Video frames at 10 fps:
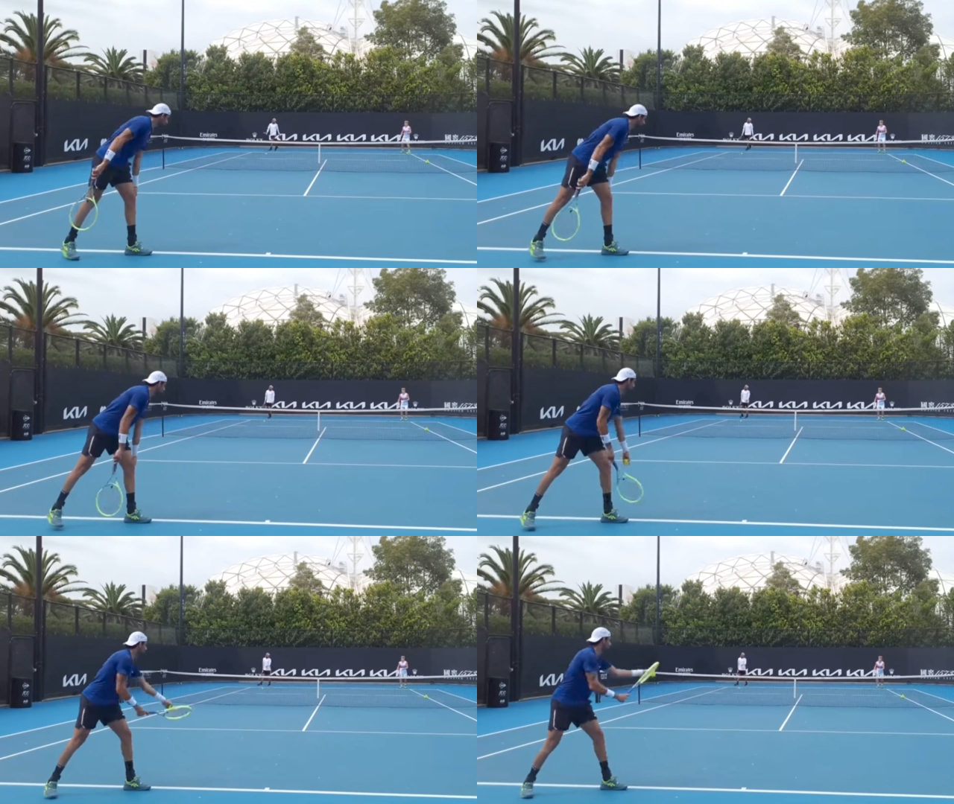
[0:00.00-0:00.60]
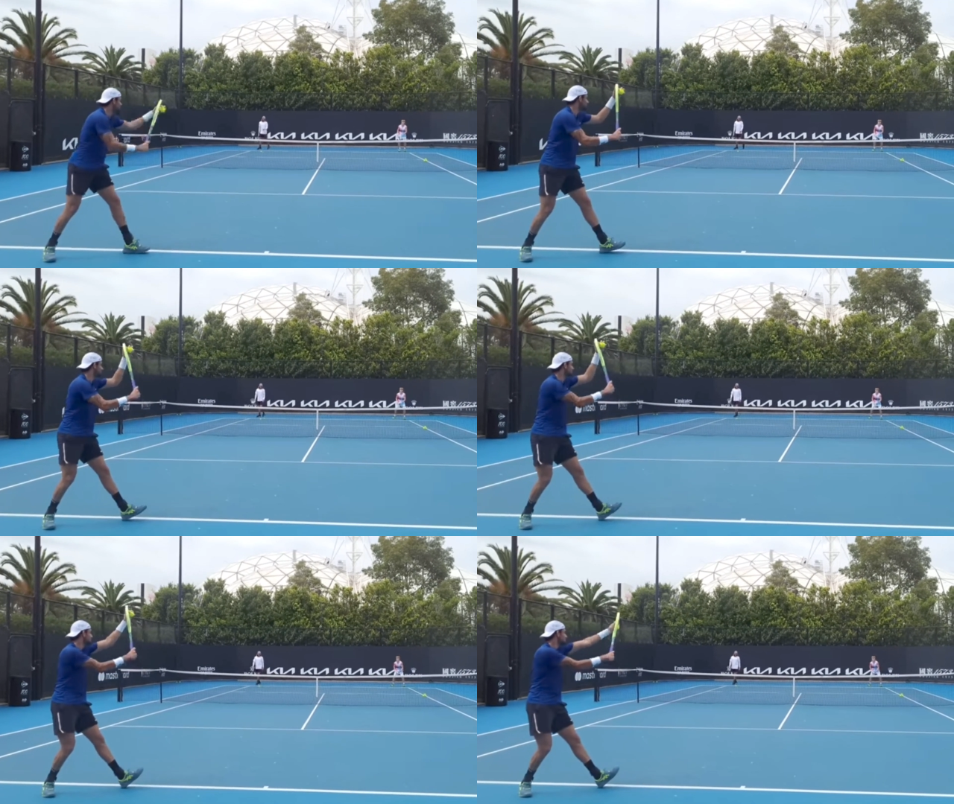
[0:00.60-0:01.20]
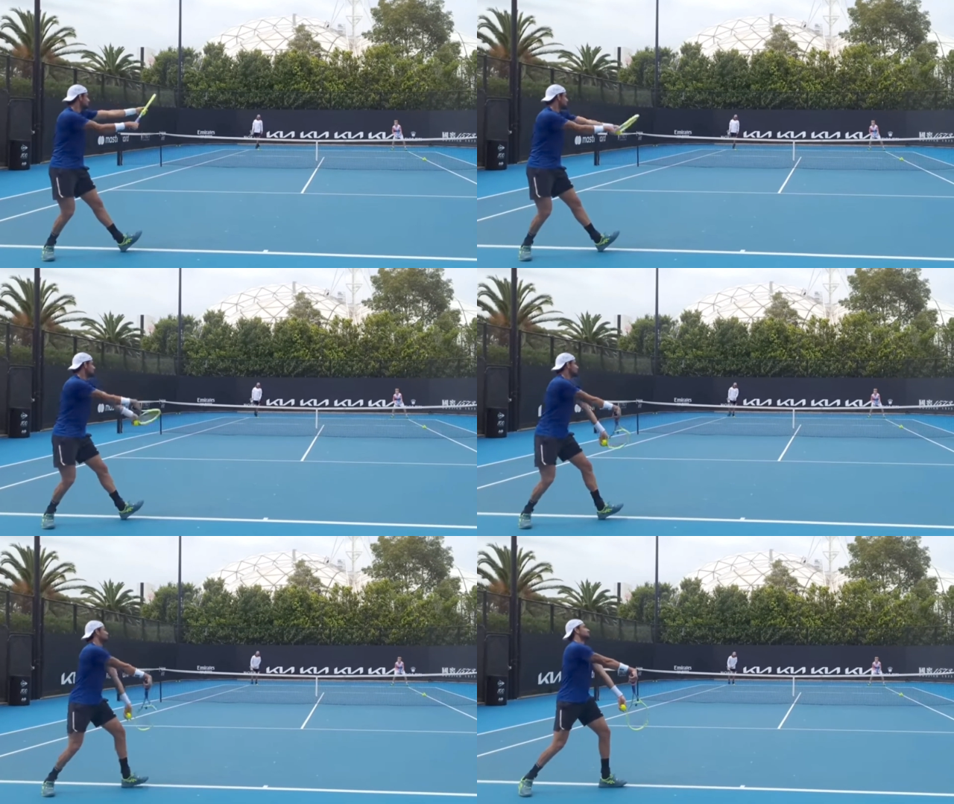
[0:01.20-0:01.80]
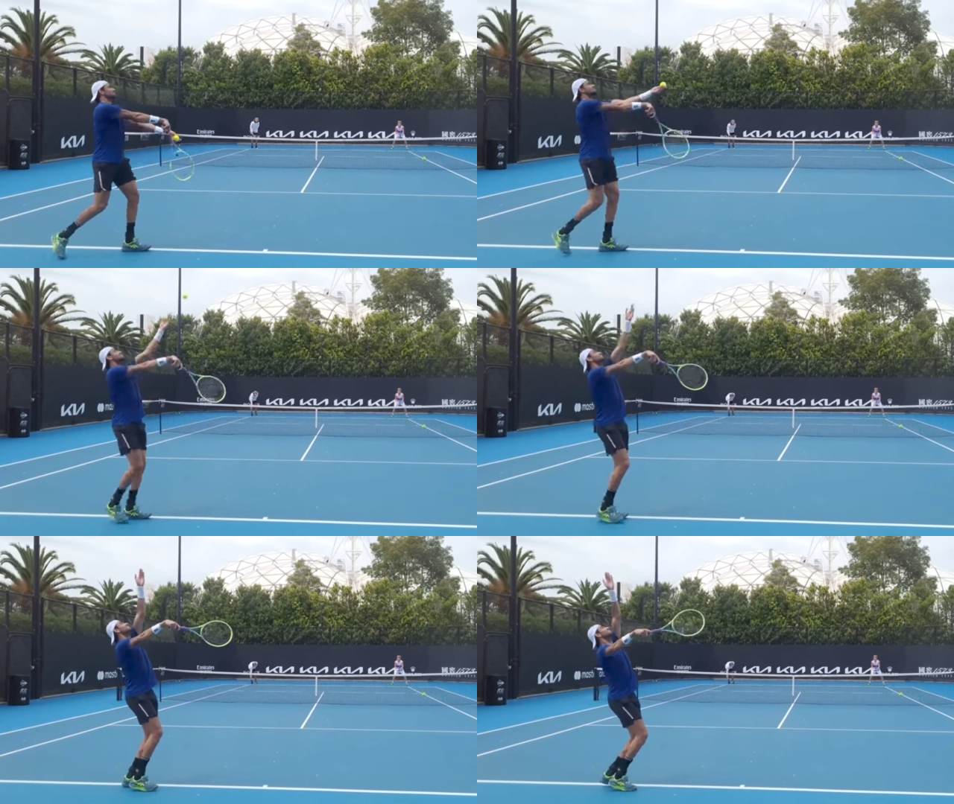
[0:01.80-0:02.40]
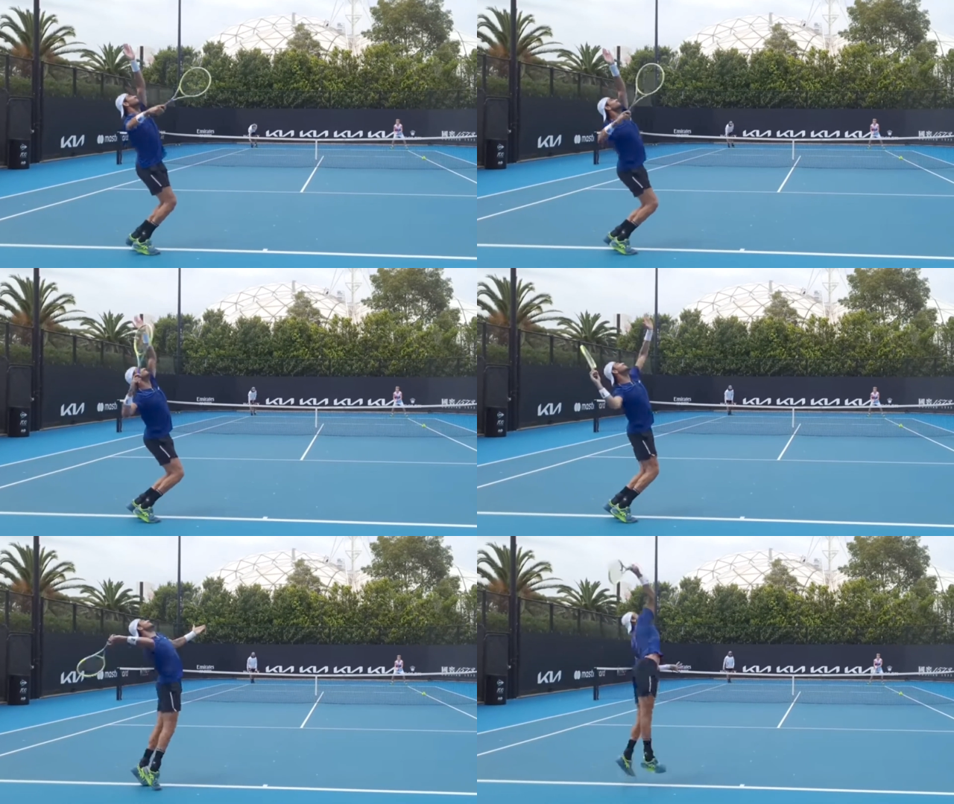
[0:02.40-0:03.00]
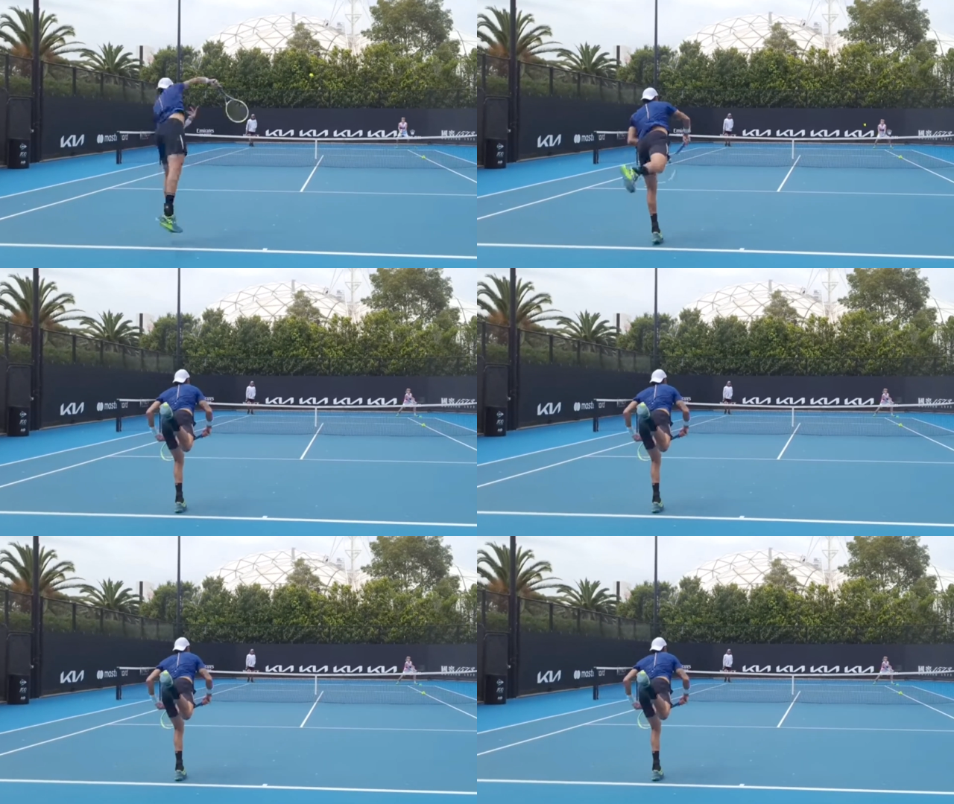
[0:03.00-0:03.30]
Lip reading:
(no speaker visible)